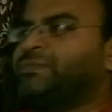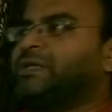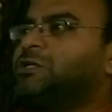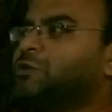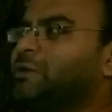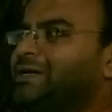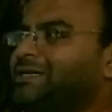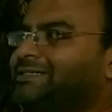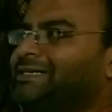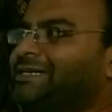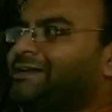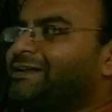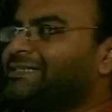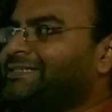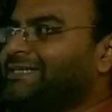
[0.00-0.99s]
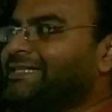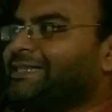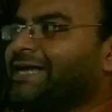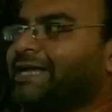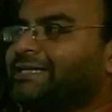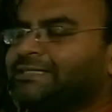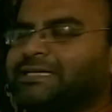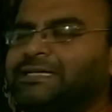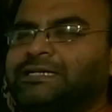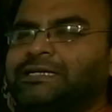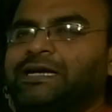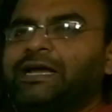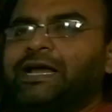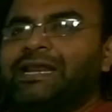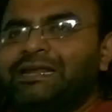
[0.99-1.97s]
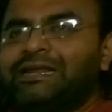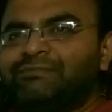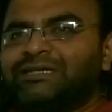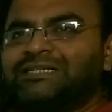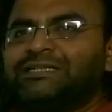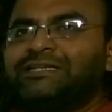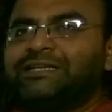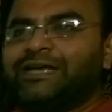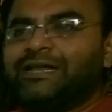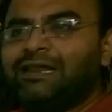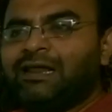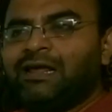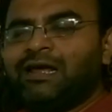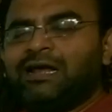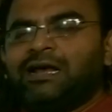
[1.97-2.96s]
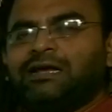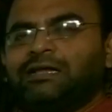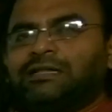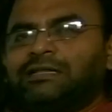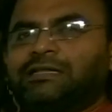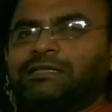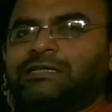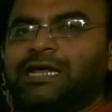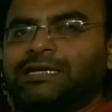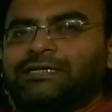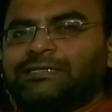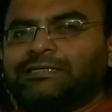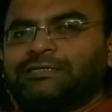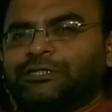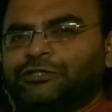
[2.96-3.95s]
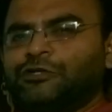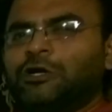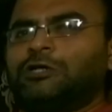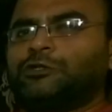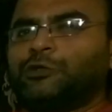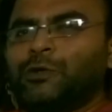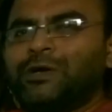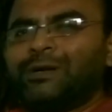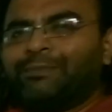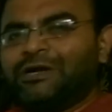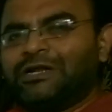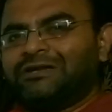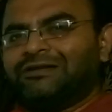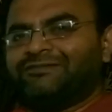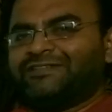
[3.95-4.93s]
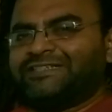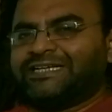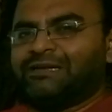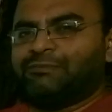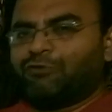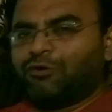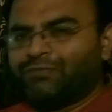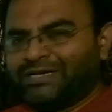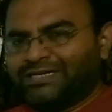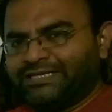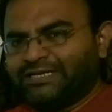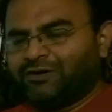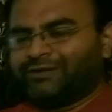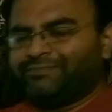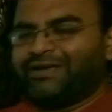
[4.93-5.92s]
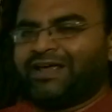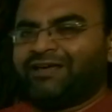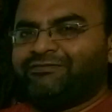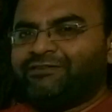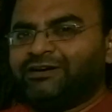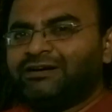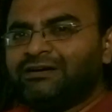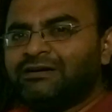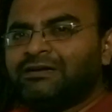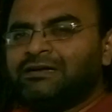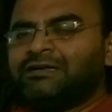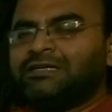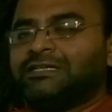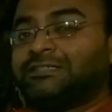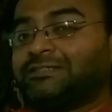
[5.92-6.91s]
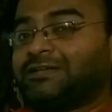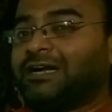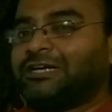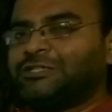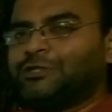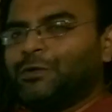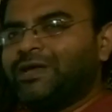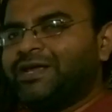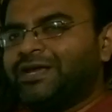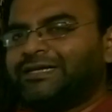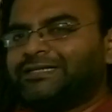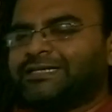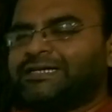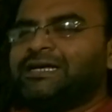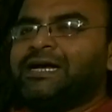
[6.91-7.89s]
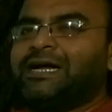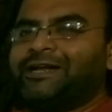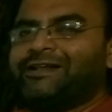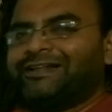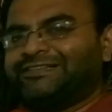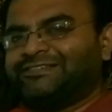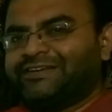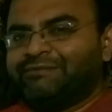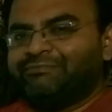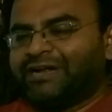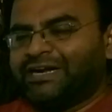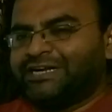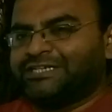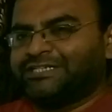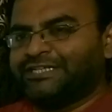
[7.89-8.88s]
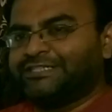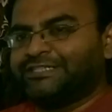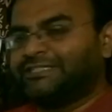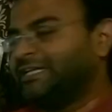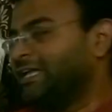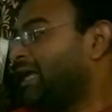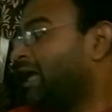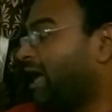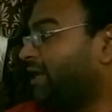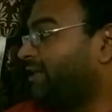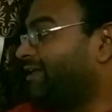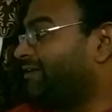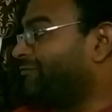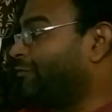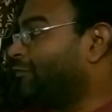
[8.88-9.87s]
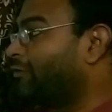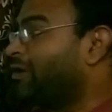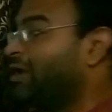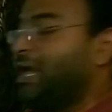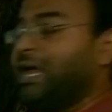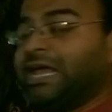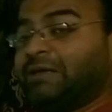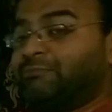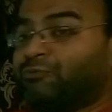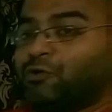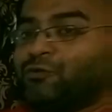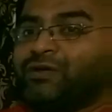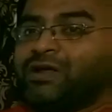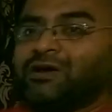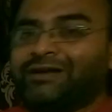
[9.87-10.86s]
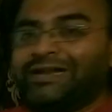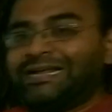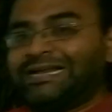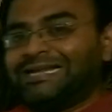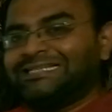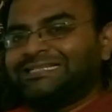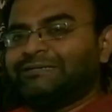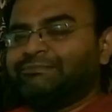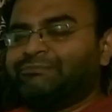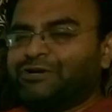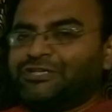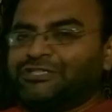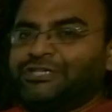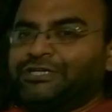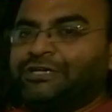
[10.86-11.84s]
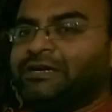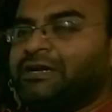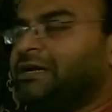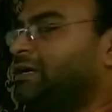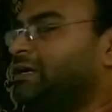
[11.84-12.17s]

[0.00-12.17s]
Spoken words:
So it is interesting that any material that does not show a particular physical property or a behavior start showing it under extreme conditions, and therefore improving or increasing pressure